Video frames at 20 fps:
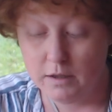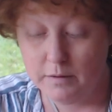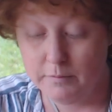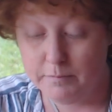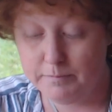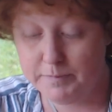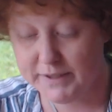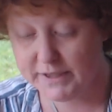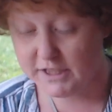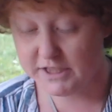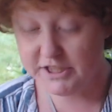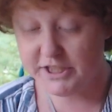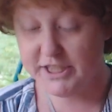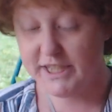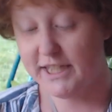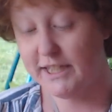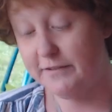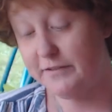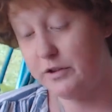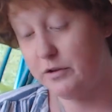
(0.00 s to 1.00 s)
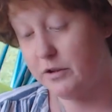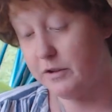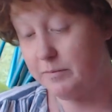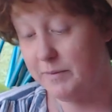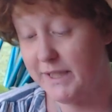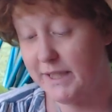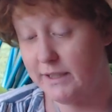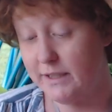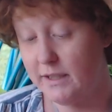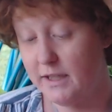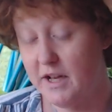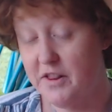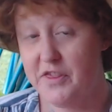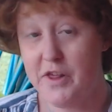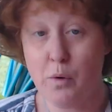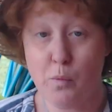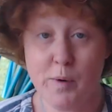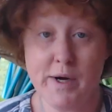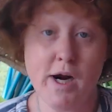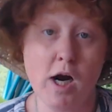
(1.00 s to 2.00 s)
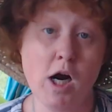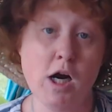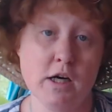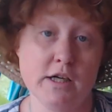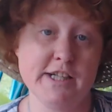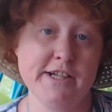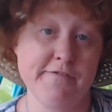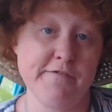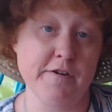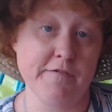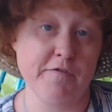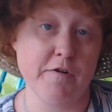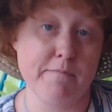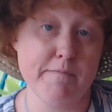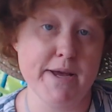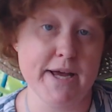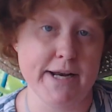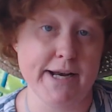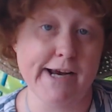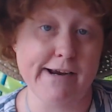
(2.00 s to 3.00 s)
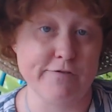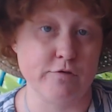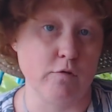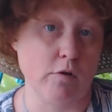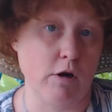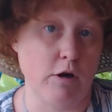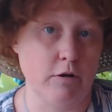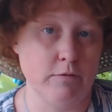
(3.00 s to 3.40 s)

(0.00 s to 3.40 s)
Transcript: because she'd have to admit that we are different from men after all.